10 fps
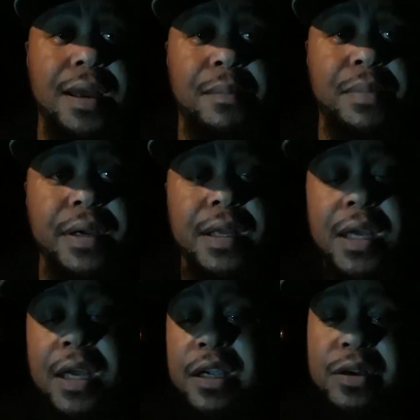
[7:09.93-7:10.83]
you know, he
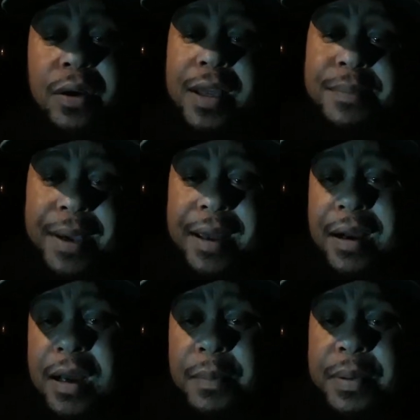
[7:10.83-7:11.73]
made a couple of
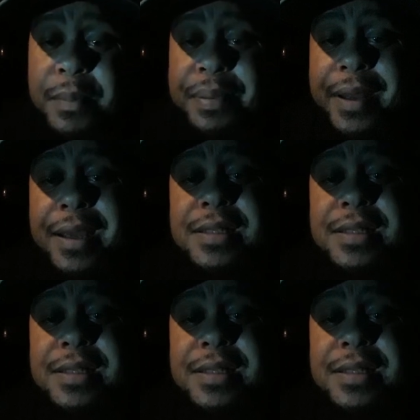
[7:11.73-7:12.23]
plays here or there.